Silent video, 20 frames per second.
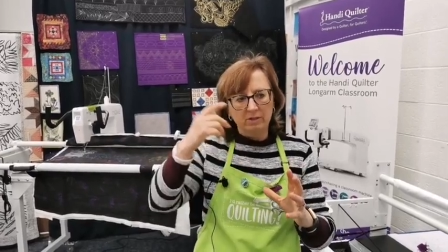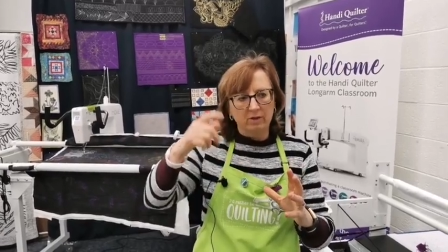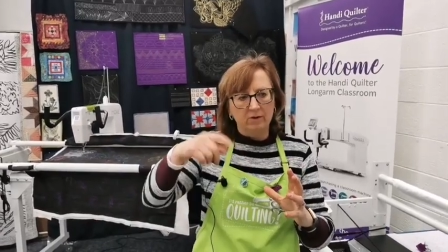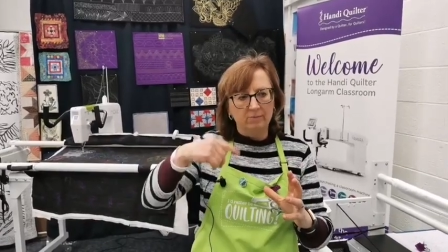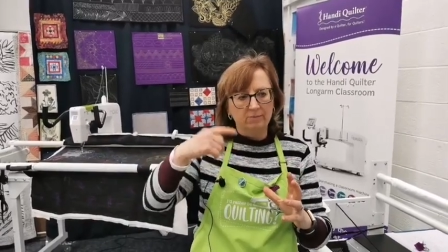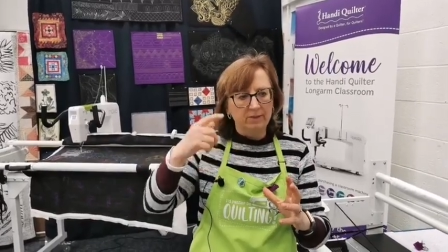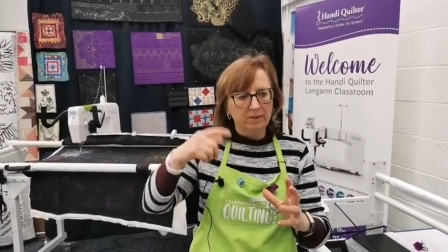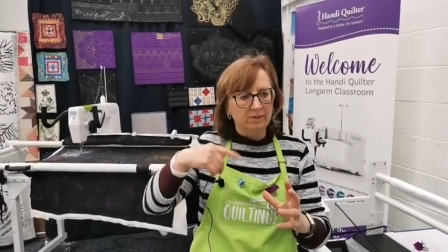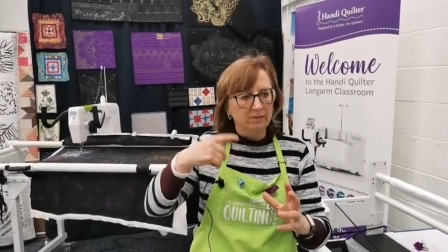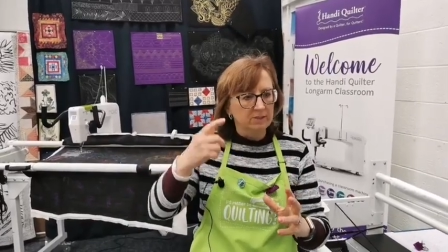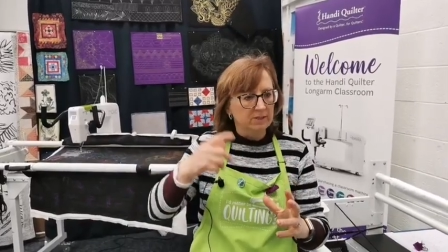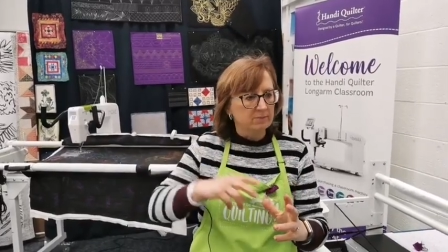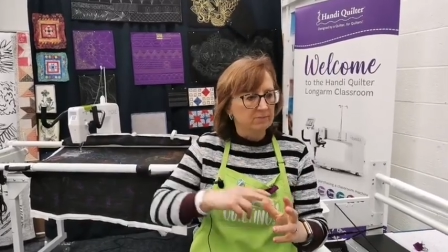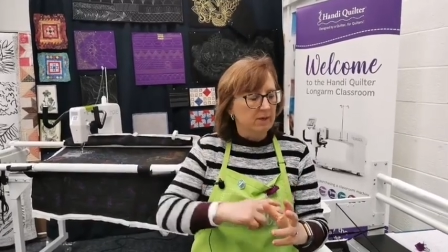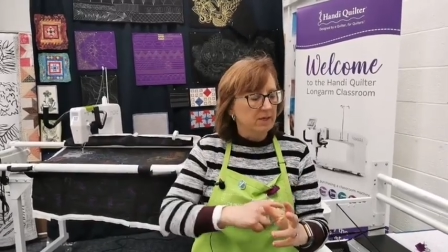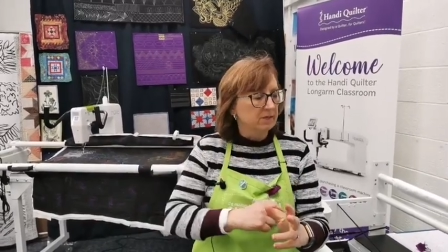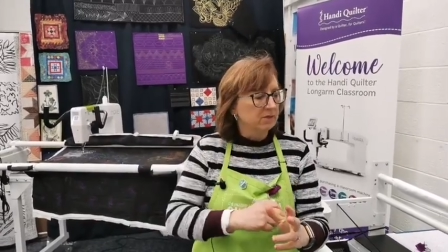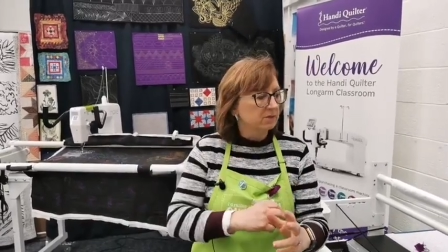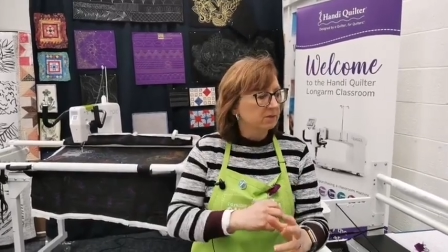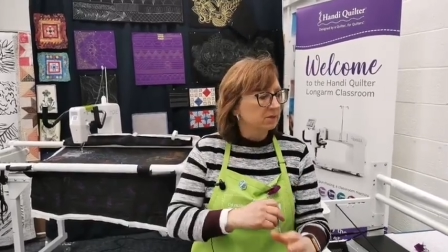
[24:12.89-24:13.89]
you know, being
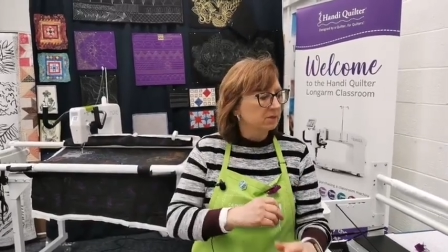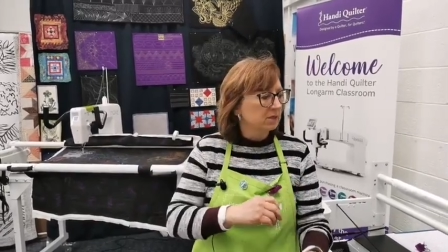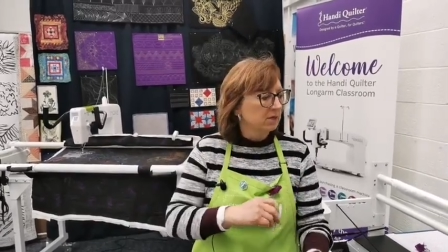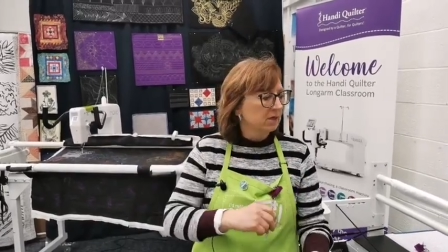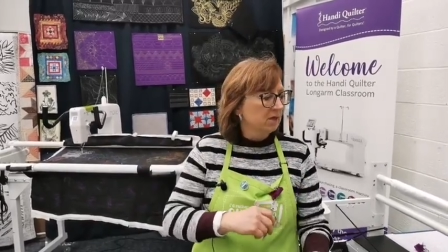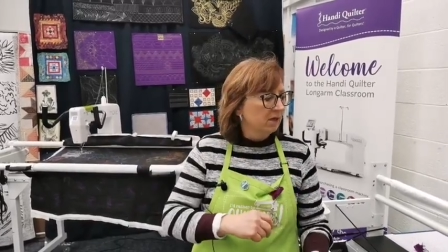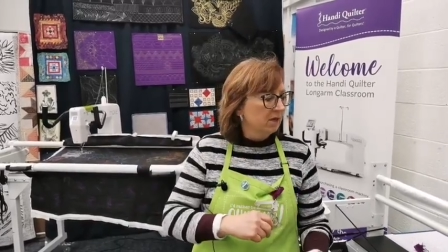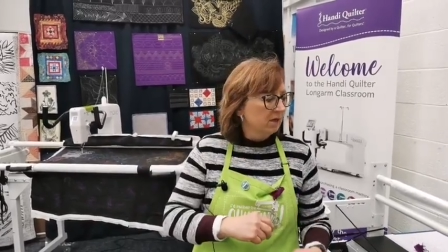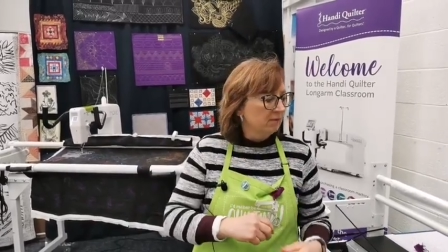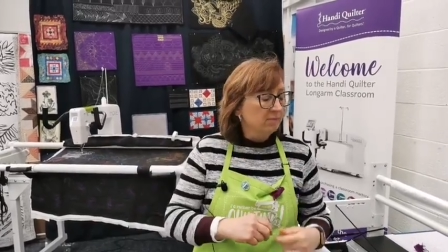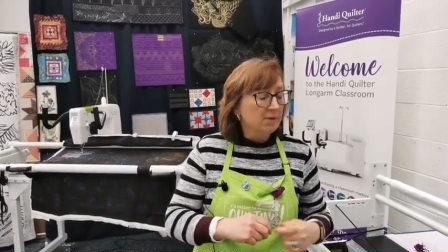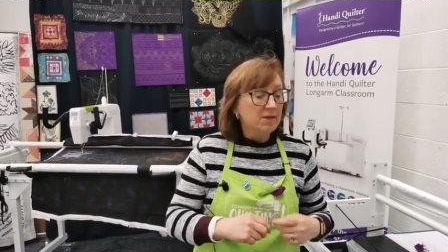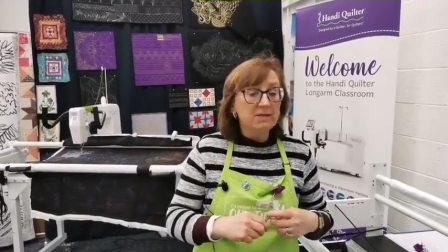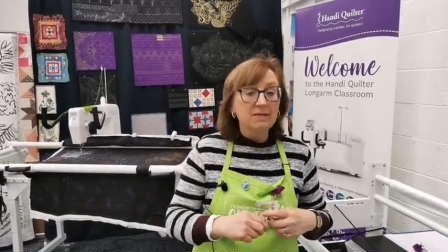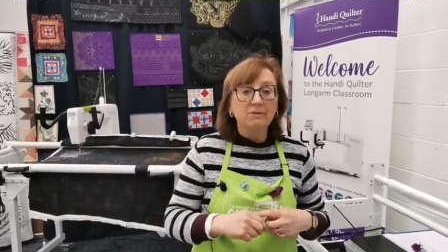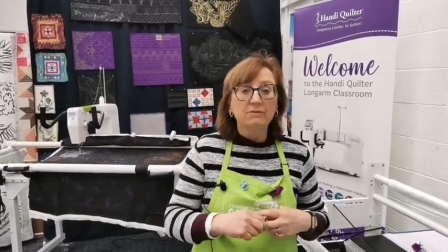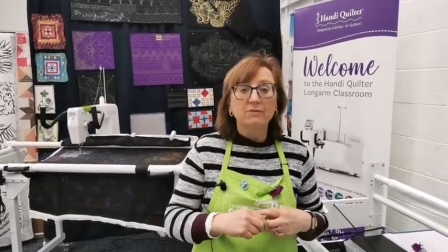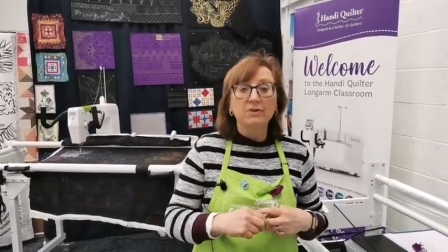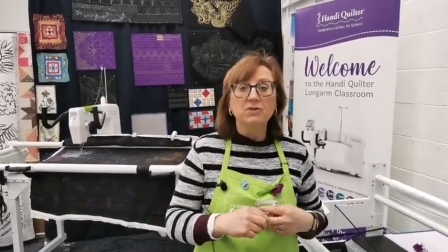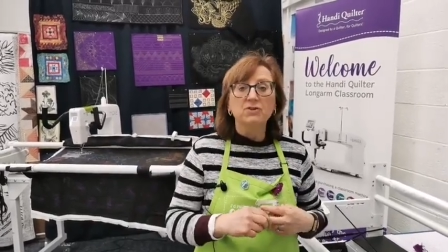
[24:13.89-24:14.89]
dispensed.
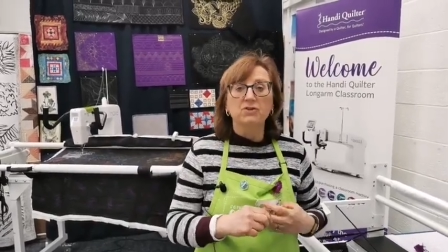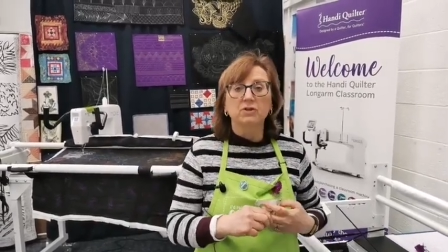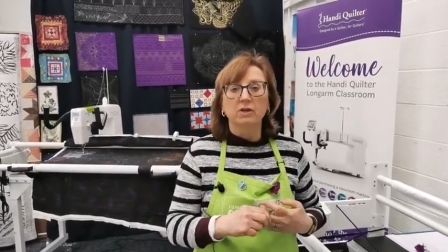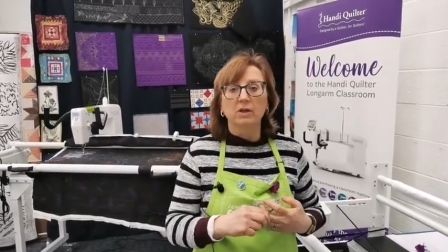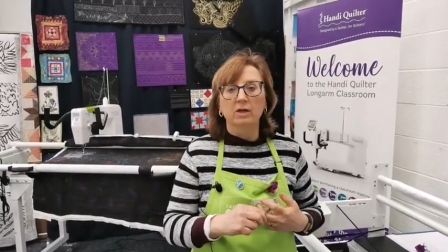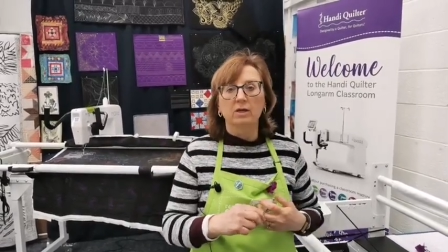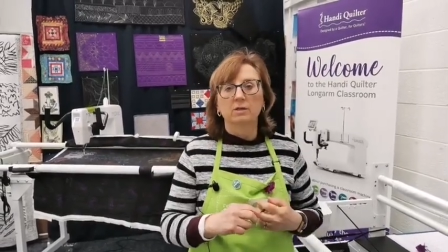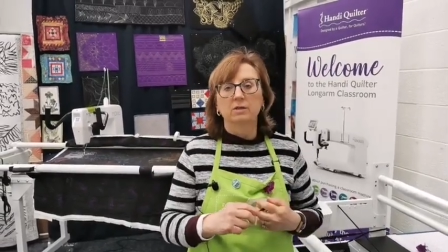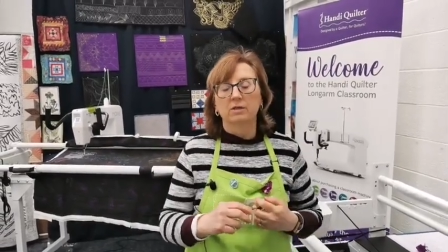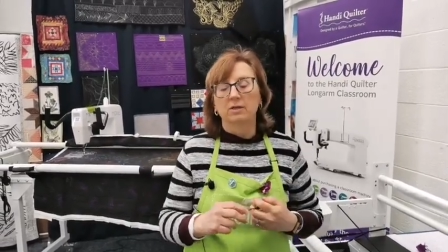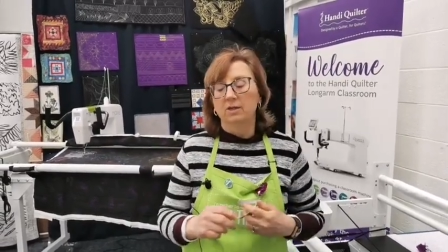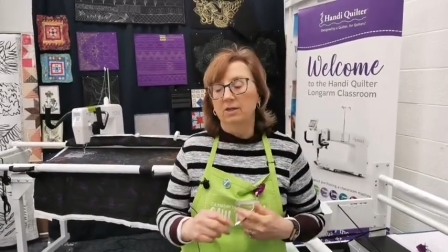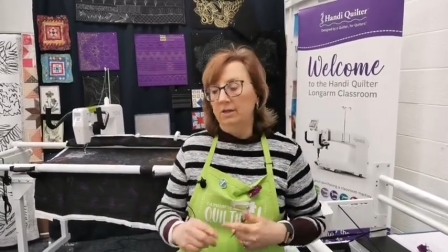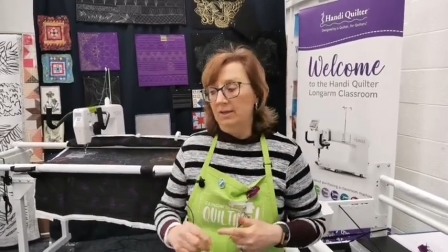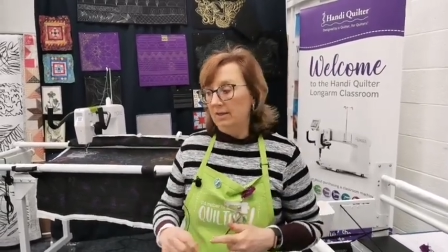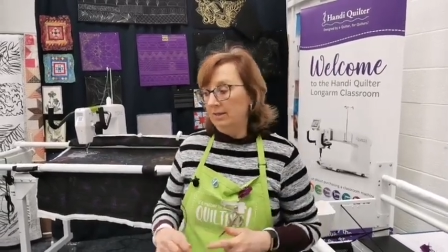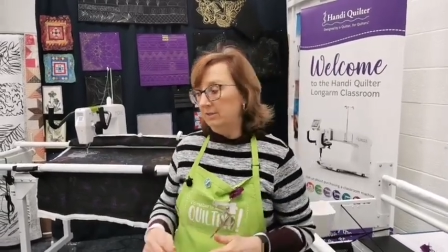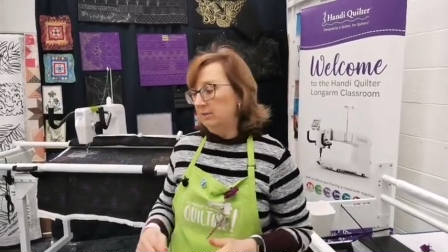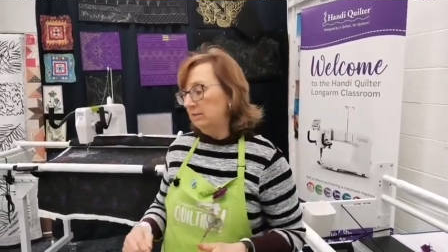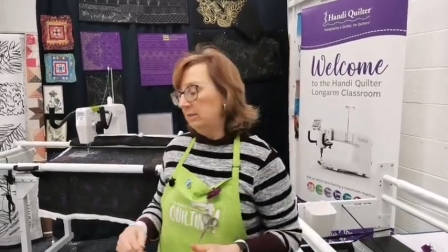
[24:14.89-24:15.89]
Depends how fast you go,
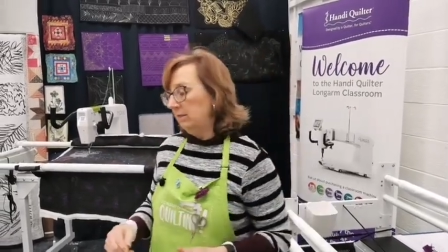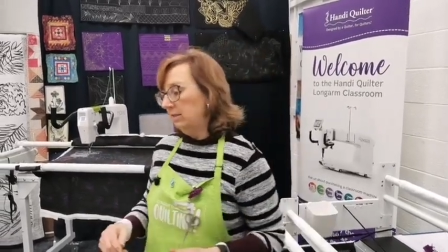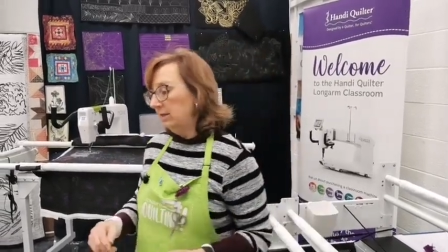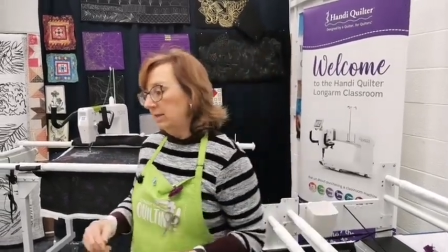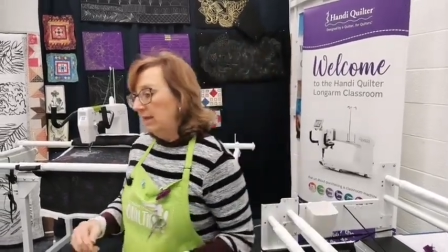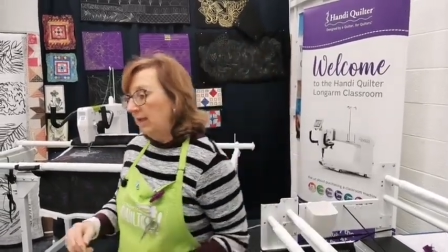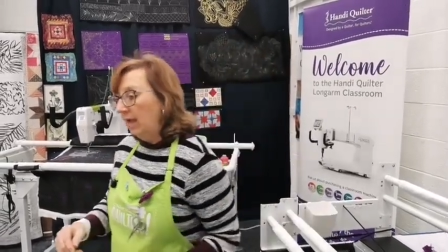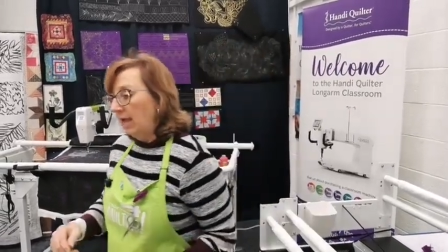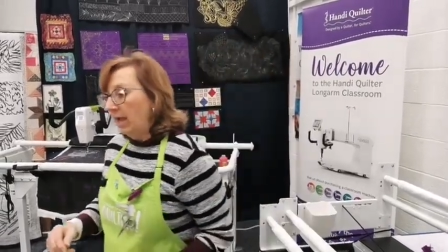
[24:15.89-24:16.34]
actually.